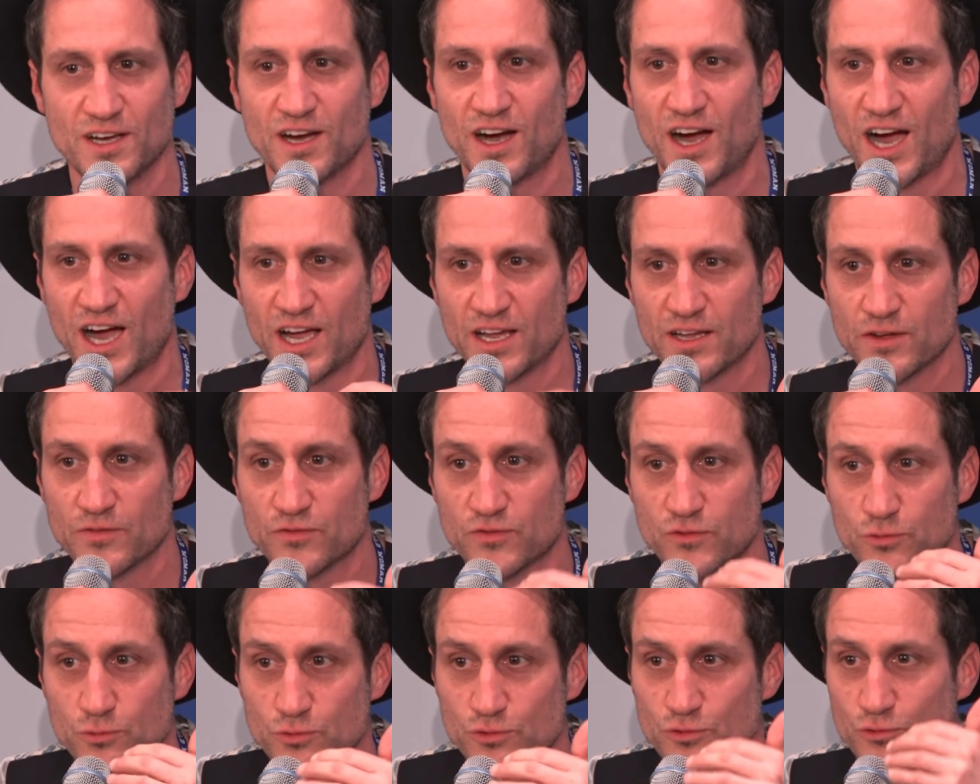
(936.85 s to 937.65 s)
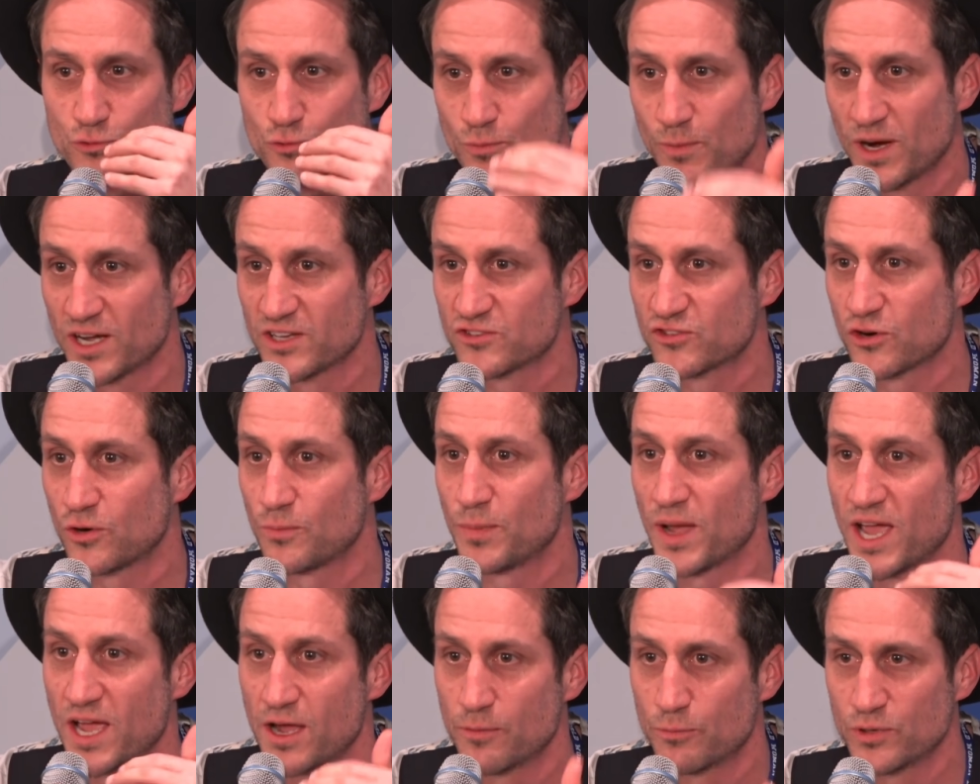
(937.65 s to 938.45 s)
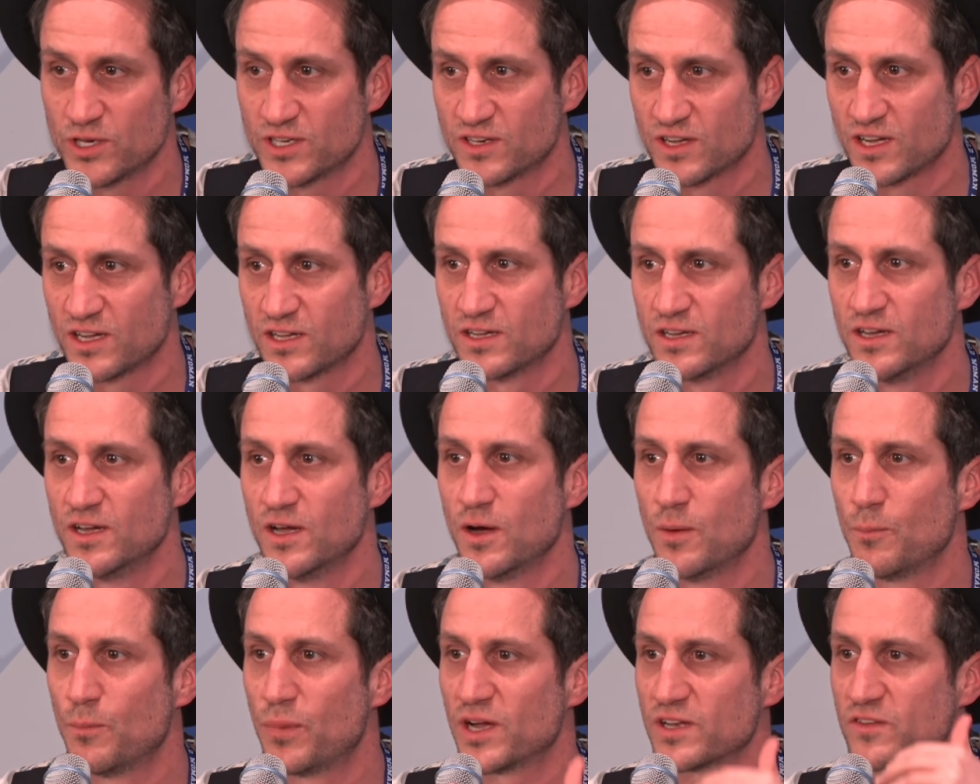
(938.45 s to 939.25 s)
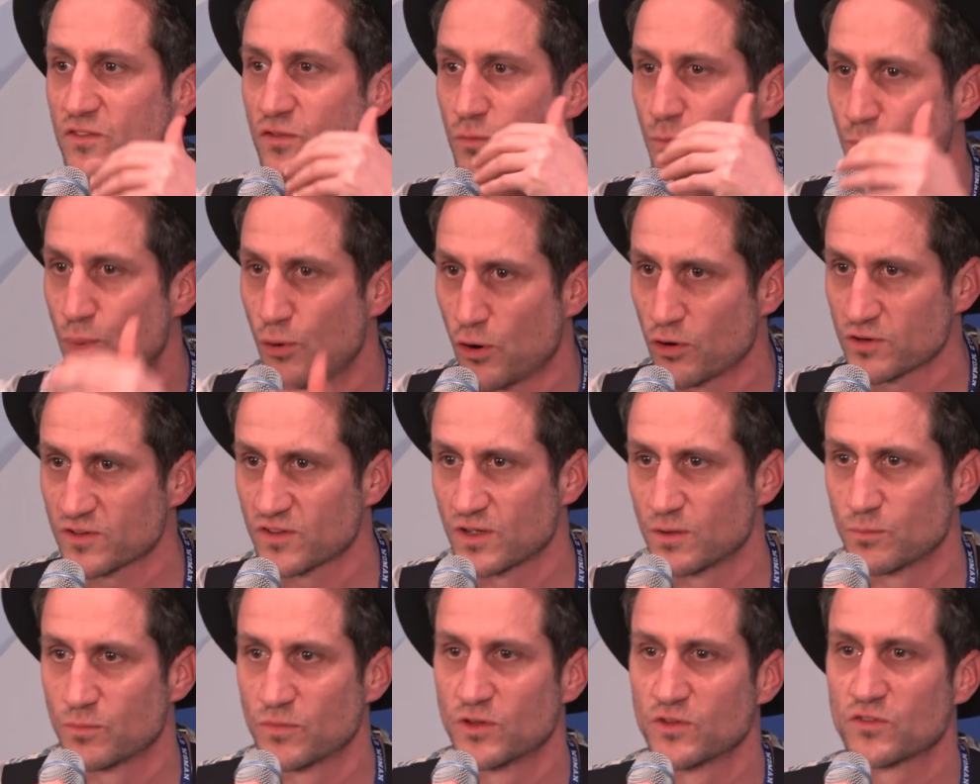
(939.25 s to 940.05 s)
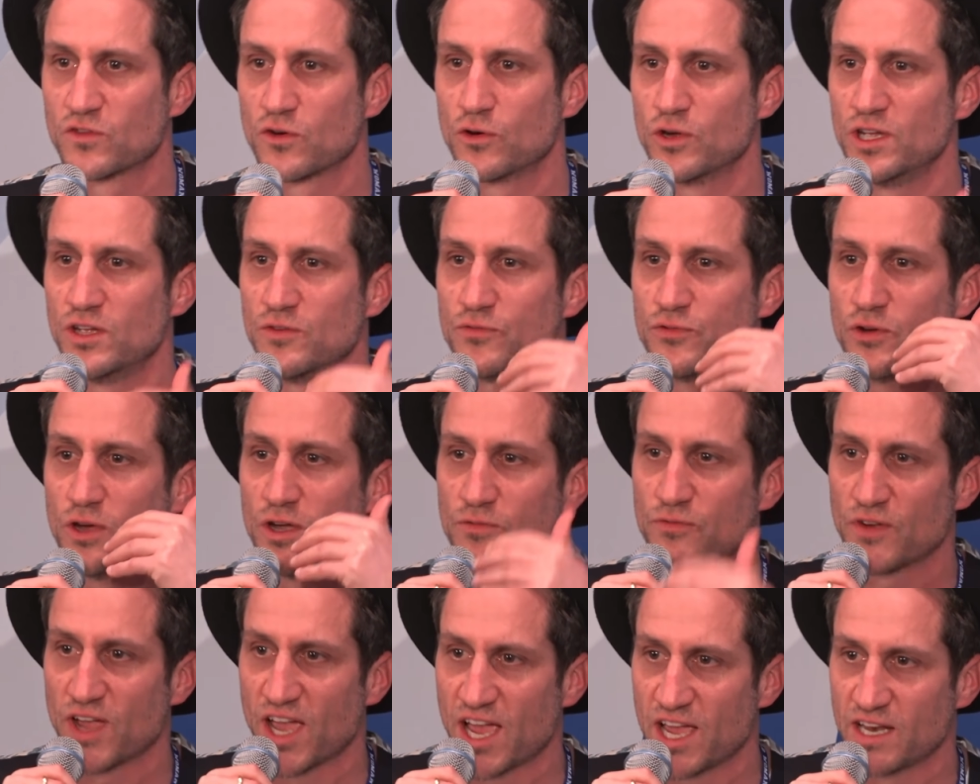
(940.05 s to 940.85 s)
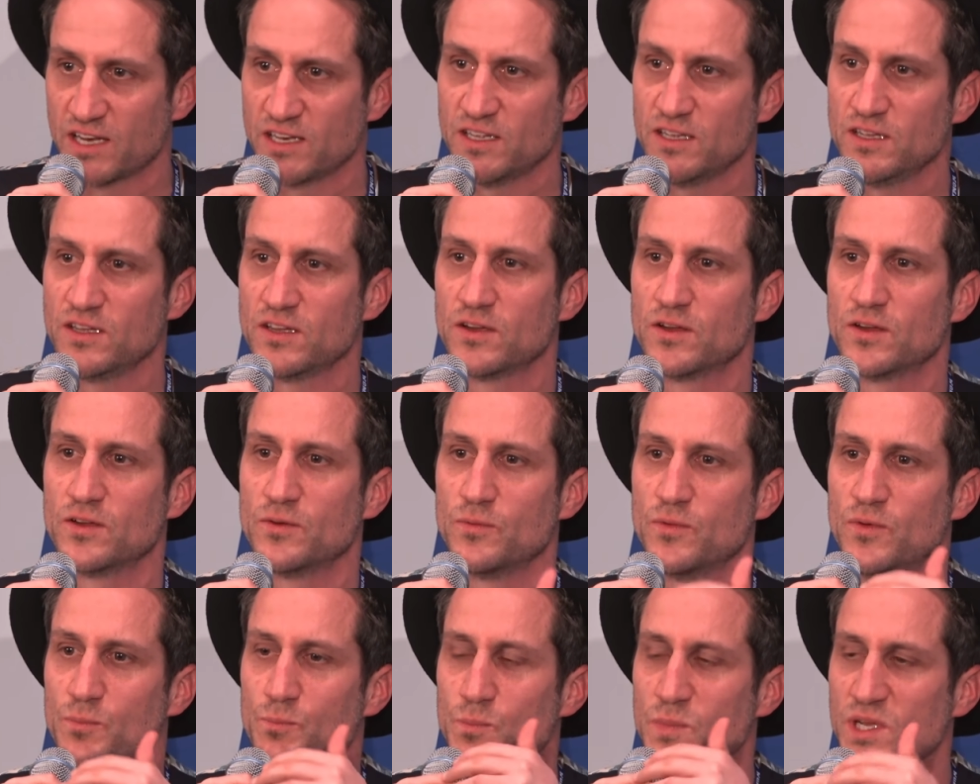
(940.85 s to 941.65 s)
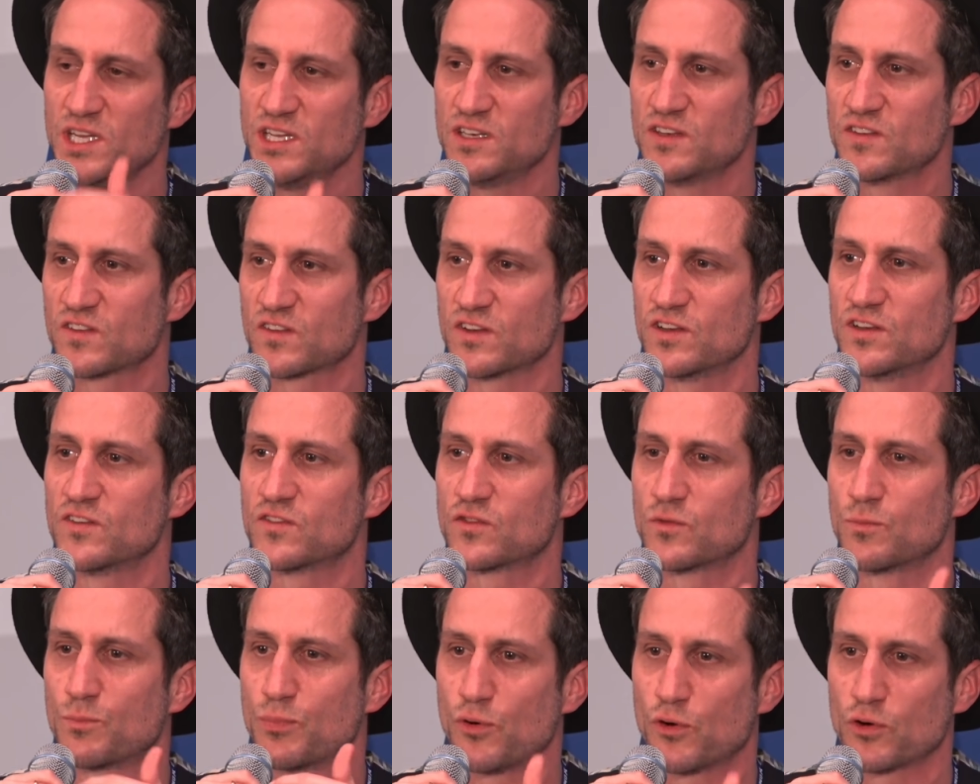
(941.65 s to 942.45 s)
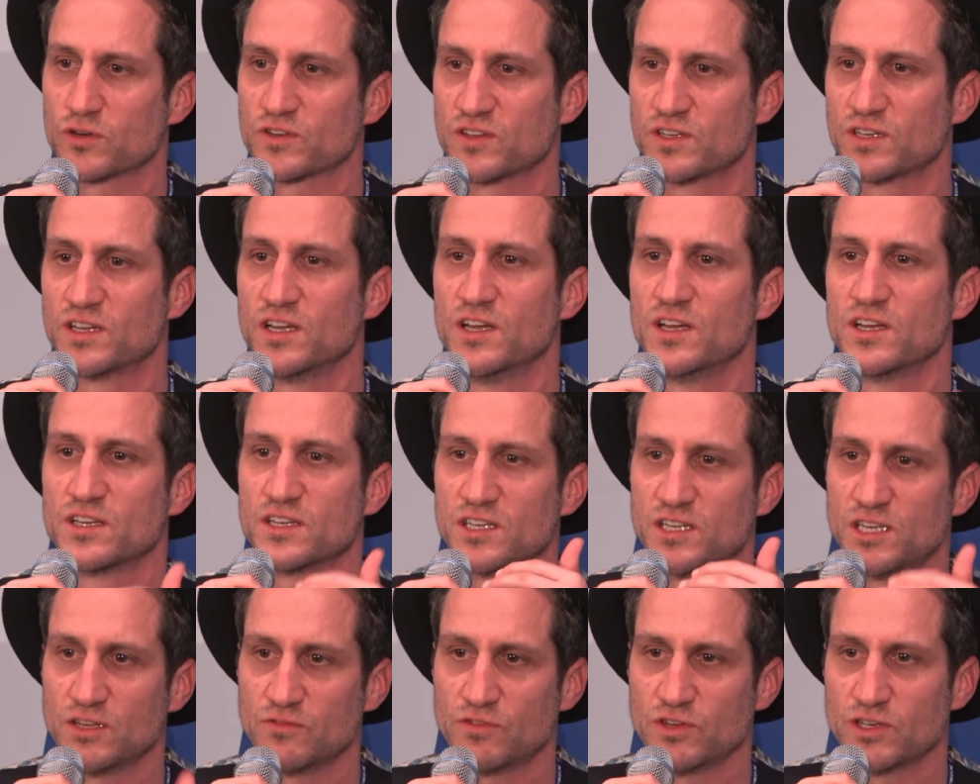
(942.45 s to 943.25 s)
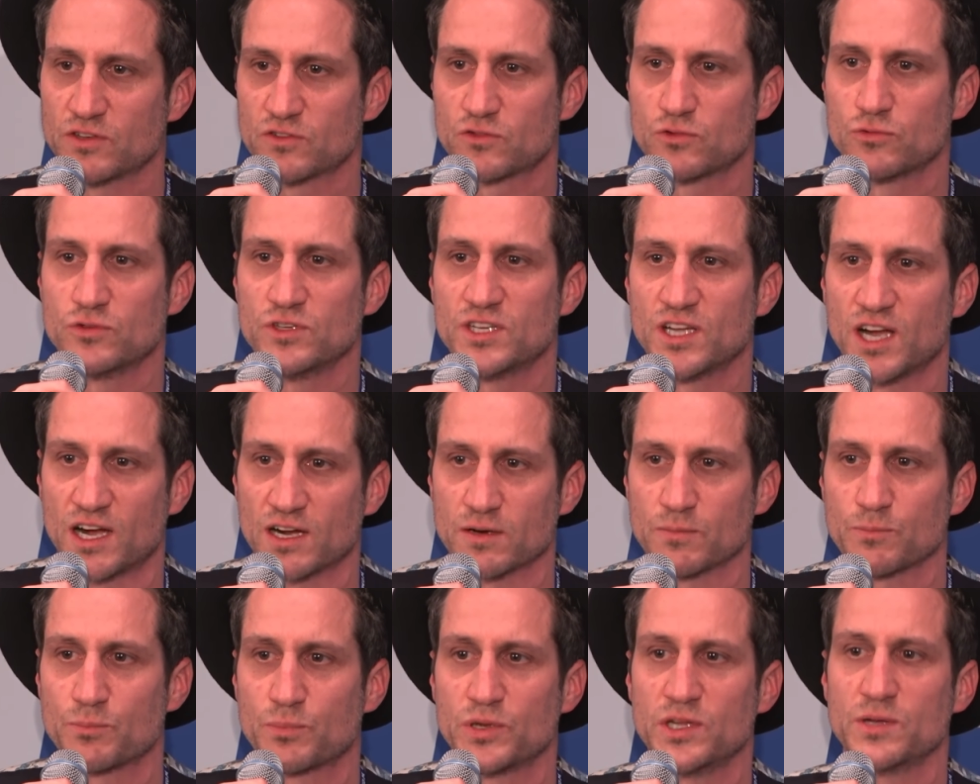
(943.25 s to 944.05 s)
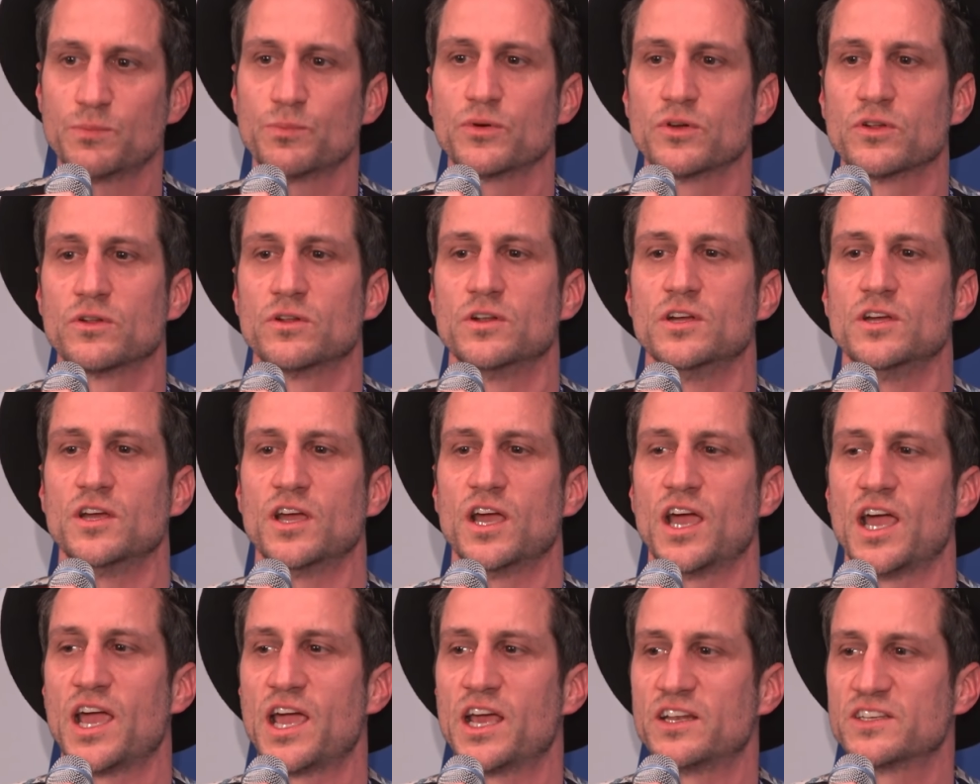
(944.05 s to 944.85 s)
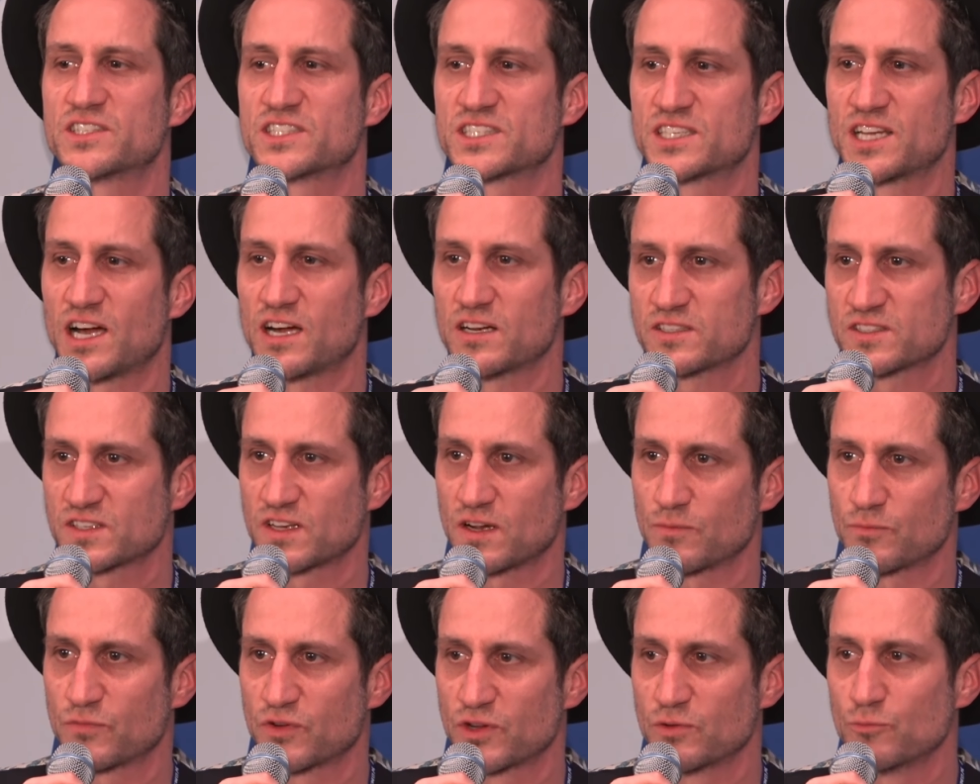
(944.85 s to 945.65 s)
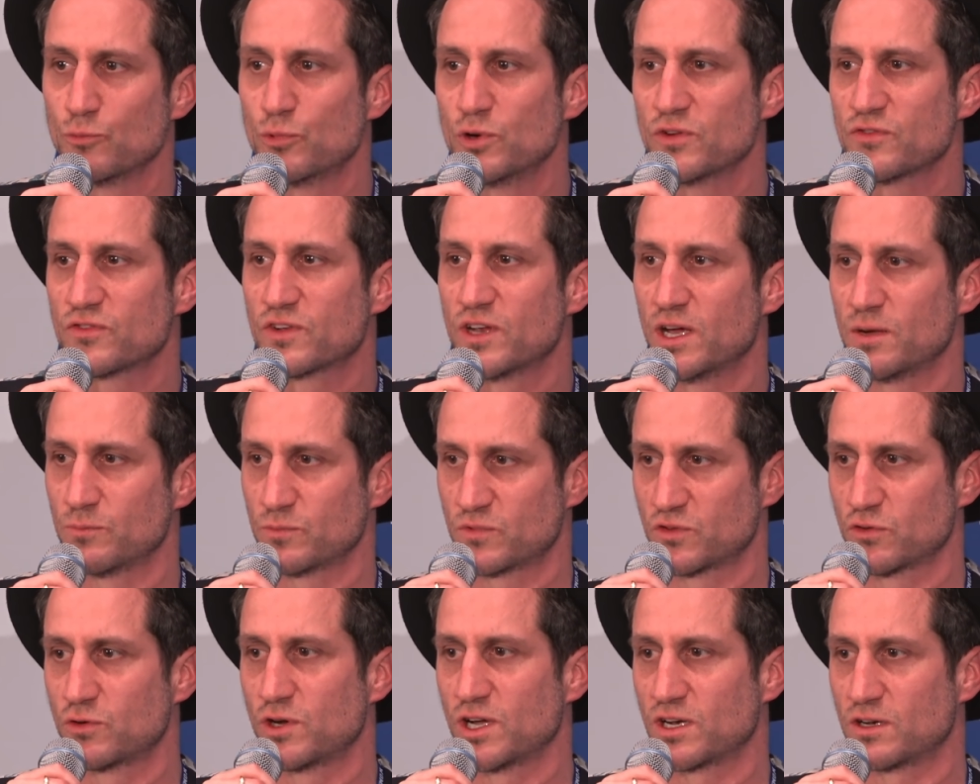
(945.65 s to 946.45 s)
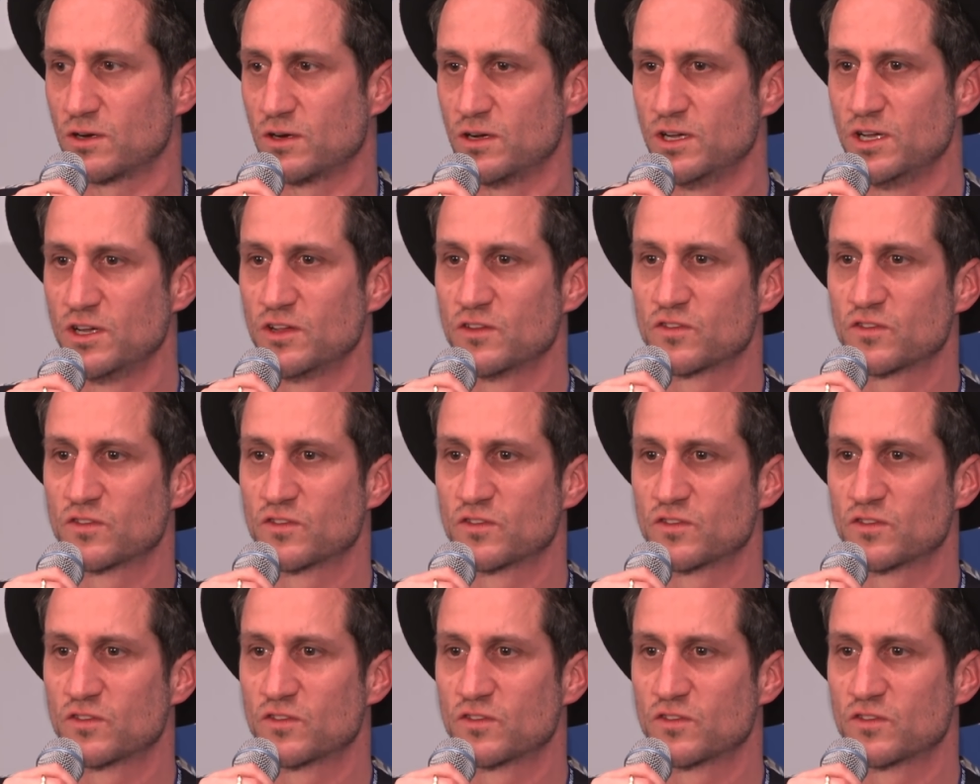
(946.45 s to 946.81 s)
I have to do my job every day, but support them. So if you have any means in supporting, give it to young people and start something with them together.